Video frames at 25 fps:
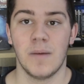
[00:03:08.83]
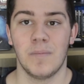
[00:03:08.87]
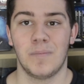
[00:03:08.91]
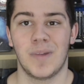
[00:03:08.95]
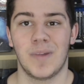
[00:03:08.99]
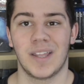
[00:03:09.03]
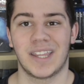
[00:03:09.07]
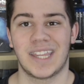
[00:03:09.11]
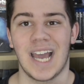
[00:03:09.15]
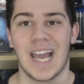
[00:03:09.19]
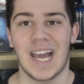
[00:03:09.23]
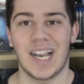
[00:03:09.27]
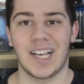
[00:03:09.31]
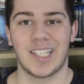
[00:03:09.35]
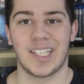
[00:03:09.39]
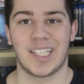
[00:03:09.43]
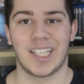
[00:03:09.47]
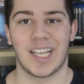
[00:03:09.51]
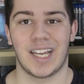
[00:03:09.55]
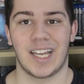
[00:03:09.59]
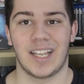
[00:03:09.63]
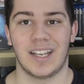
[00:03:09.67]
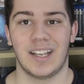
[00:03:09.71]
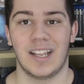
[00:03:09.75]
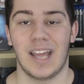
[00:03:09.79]
But that is
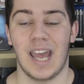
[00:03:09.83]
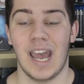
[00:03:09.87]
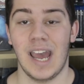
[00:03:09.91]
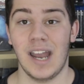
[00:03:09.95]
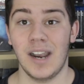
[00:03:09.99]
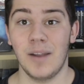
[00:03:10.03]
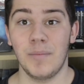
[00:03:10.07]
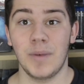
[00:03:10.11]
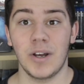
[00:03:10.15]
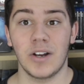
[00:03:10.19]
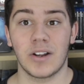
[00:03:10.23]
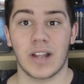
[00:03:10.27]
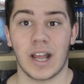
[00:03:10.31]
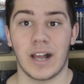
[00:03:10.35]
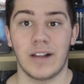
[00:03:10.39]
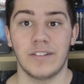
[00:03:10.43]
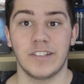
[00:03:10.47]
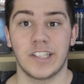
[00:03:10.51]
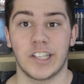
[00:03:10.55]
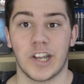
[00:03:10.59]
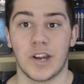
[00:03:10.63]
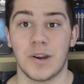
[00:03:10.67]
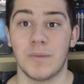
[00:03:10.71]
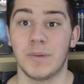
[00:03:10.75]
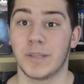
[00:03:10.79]
it. Annabelle Comes
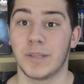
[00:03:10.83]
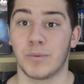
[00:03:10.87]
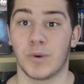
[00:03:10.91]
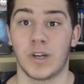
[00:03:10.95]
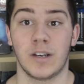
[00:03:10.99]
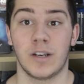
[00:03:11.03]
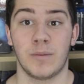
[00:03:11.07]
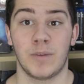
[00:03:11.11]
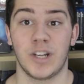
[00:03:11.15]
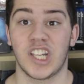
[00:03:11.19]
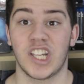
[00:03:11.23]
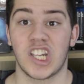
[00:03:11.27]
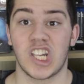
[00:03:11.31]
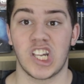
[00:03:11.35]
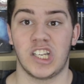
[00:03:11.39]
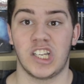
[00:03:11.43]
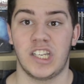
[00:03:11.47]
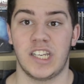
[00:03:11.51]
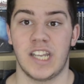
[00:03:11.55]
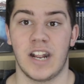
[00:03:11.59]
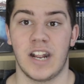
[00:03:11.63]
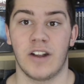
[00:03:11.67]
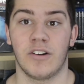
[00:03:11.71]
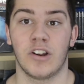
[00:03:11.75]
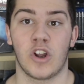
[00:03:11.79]
Home is one of the most
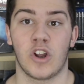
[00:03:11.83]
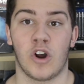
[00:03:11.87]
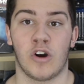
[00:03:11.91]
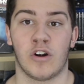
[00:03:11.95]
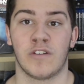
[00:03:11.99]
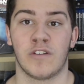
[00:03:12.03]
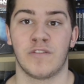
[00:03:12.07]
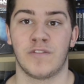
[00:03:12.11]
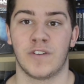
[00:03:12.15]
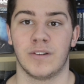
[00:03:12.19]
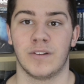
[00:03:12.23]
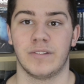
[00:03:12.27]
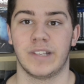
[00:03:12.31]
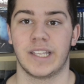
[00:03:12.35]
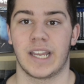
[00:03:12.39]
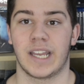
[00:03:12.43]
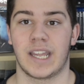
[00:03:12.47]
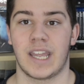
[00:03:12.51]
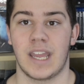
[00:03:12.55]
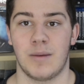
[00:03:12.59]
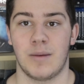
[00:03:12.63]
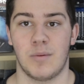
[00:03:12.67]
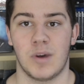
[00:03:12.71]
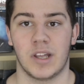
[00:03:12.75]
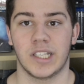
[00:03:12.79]
generic horror films
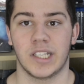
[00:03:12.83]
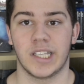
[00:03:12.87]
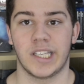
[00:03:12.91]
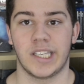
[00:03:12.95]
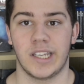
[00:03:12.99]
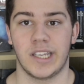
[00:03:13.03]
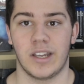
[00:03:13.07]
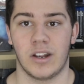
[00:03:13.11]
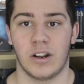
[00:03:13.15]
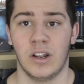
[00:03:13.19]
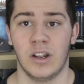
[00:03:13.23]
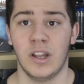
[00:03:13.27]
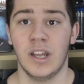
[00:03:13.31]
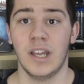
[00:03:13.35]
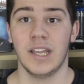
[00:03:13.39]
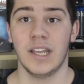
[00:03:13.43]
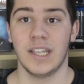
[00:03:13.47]
that came out this year.